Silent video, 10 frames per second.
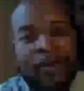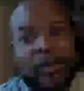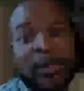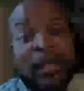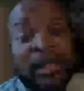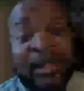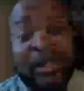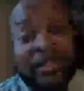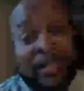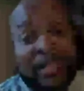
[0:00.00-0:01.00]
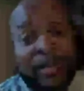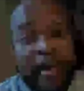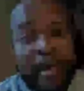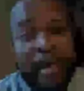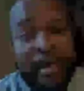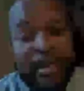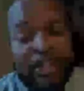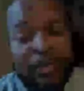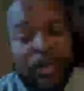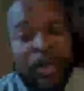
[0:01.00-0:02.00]
Yeah, because it's a bad
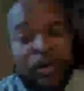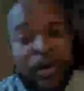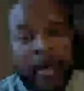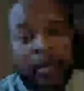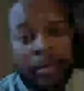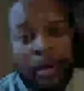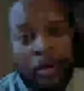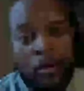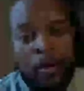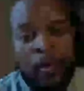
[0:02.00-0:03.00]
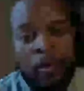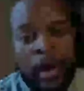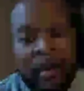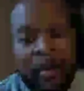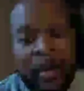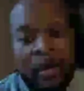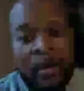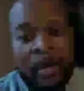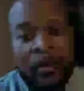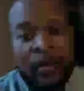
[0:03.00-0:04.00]
connection. We're gonna go ahead and pray. We, okay. may come back on
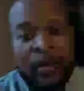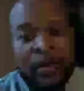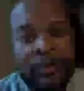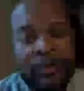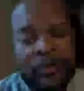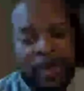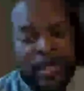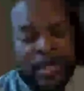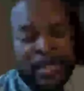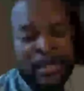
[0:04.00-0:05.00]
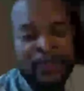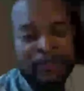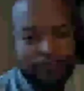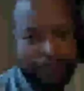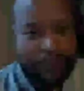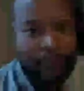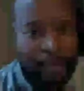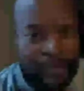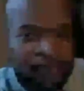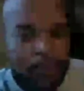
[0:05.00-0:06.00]
later and try this again.
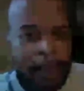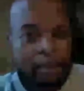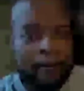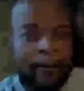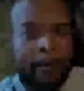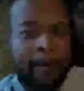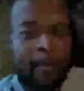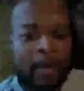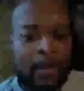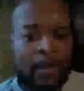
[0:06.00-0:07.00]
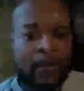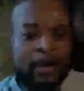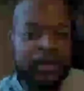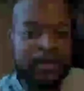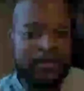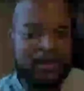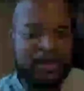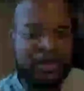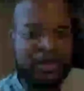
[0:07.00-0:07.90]
Mm-hmm. All right. Well, you